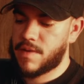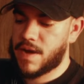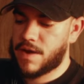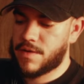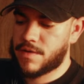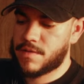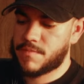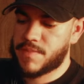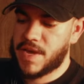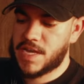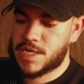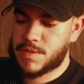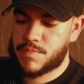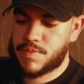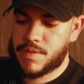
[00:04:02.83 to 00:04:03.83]
Bauer
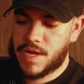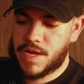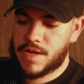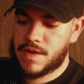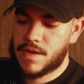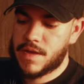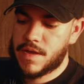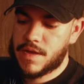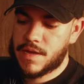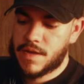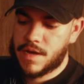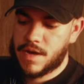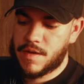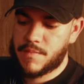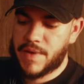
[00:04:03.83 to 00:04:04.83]
base plate
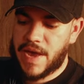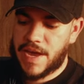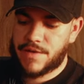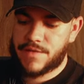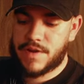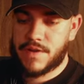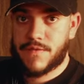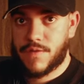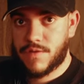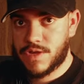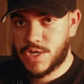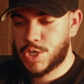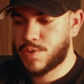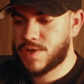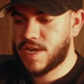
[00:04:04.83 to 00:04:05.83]
uh, battery for the
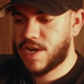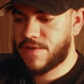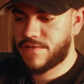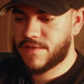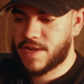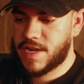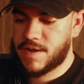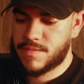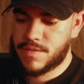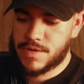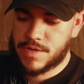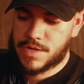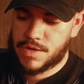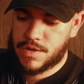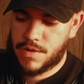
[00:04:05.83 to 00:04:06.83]
Sony Alpha
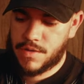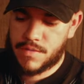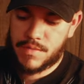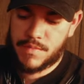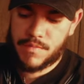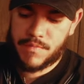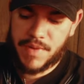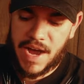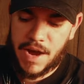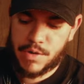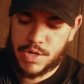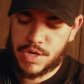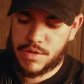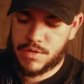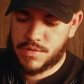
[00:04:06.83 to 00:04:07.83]
cameras. So
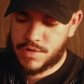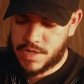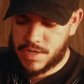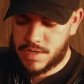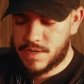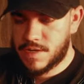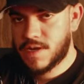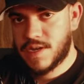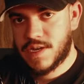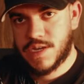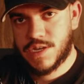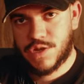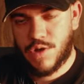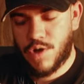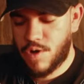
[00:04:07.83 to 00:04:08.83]
power solution
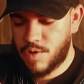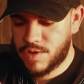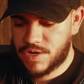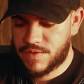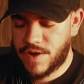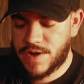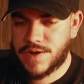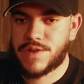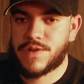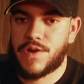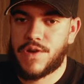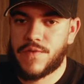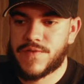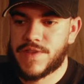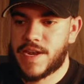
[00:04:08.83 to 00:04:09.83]
is always ready to
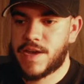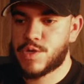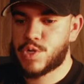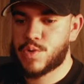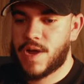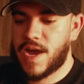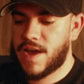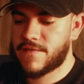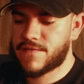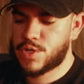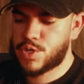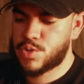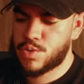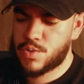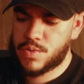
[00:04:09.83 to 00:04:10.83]
go. And then I also have
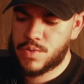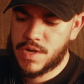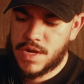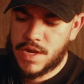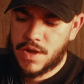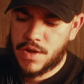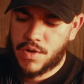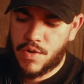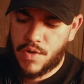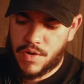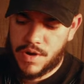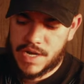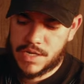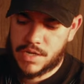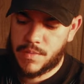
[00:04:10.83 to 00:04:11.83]
two
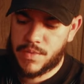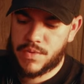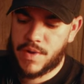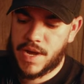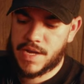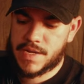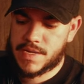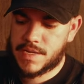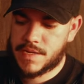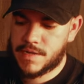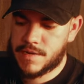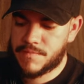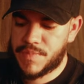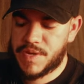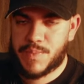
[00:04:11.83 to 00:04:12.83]
Core SWX
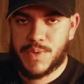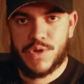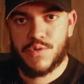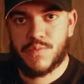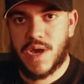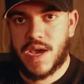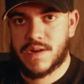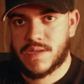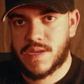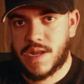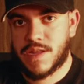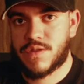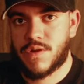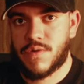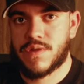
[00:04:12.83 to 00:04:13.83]
um, BPU batteries that
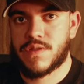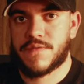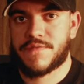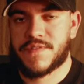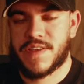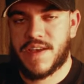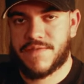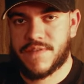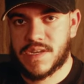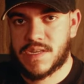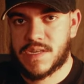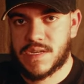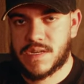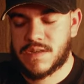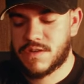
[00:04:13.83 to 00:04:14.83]
I throw in there for the
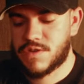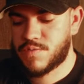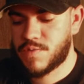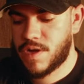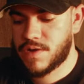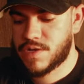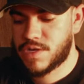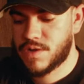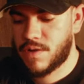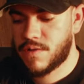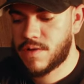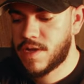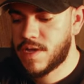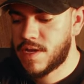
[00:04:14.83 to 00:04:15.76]
FX6 as well. So